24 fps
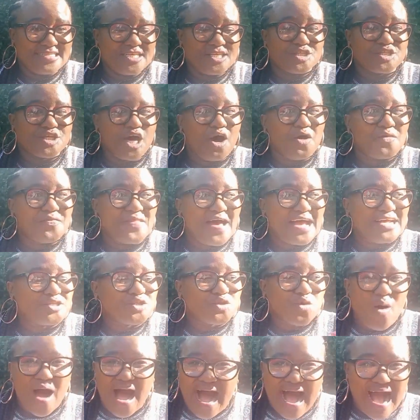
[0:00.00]
So that's
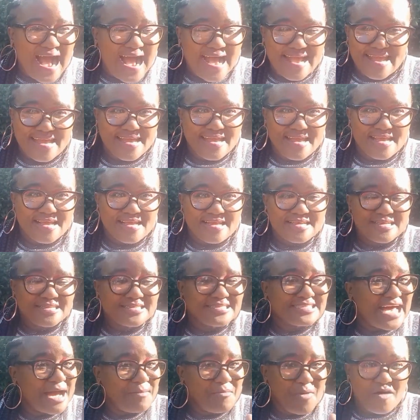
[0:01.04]
why
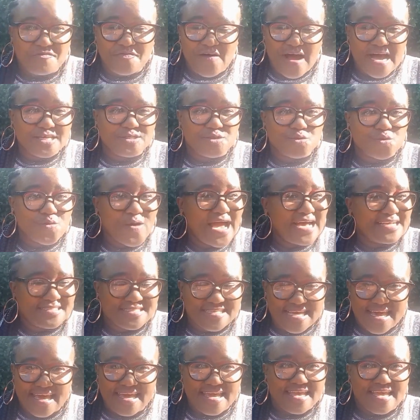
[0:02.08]
some of us, we are
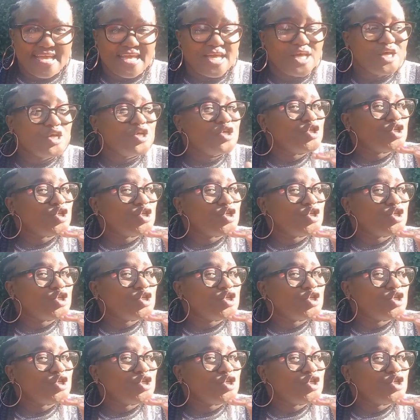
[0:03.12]
saying,